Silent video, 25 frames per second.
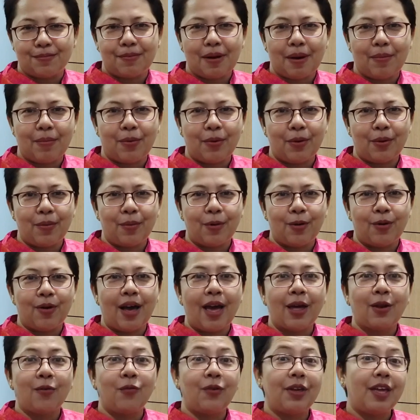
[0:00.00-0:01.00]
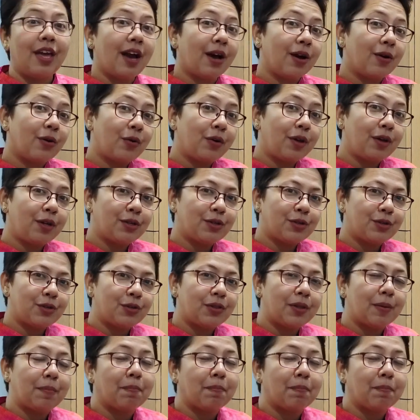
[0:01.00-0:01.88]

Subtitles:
Papori Barooah, and we are going to do